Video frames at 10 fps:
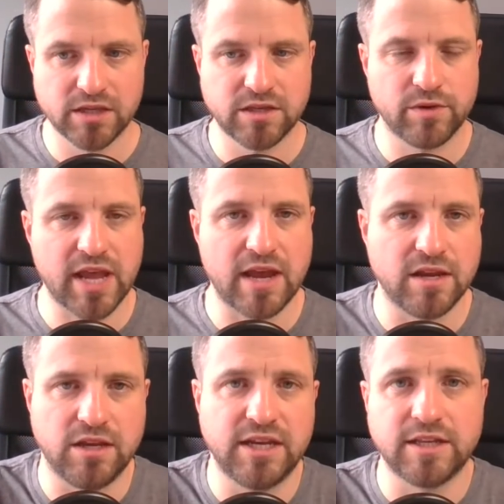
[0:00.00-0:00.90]
So
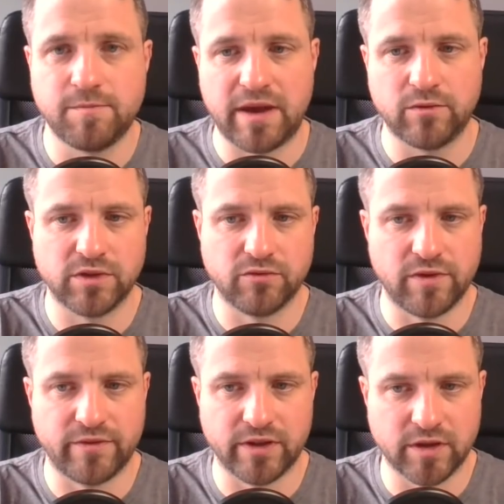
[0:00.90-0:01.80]
again, you need to bend with the
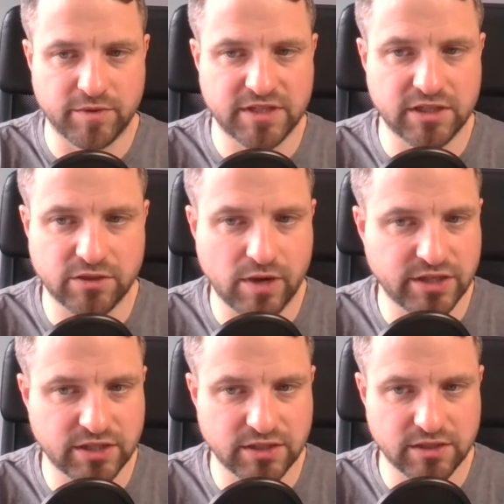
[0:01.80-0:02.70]
river. There'll be
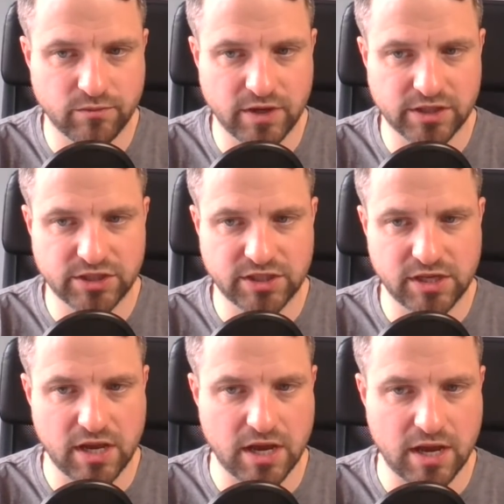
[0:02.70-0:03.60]
situations in which
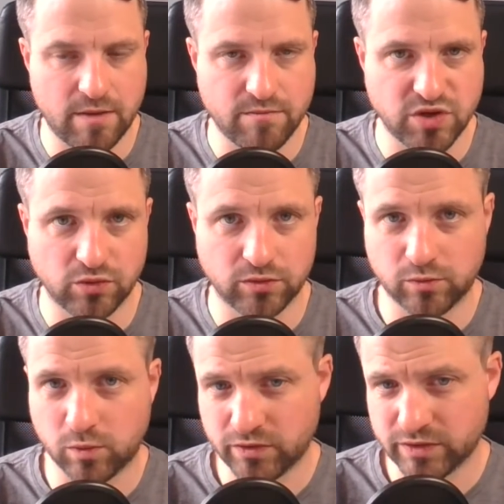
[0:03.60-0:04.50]
um, you'll
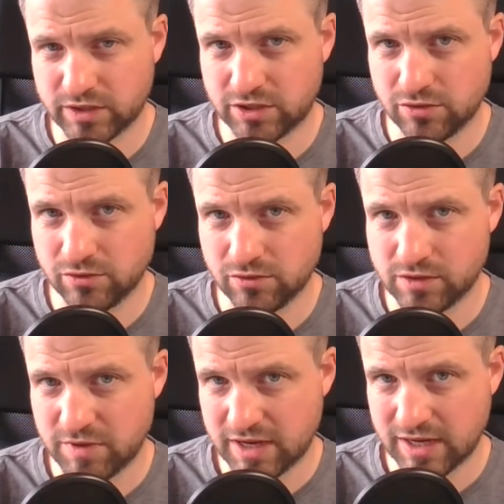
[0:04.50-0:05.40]
want to
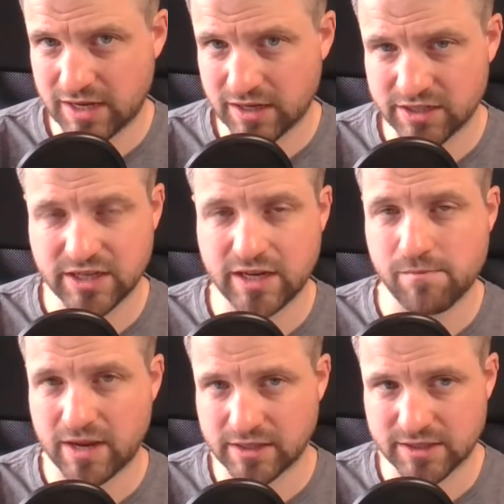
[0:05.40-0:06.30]
speak in English and it
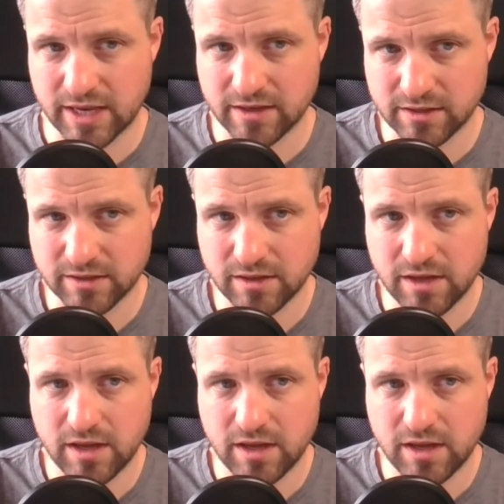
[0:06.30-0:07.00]
makes sense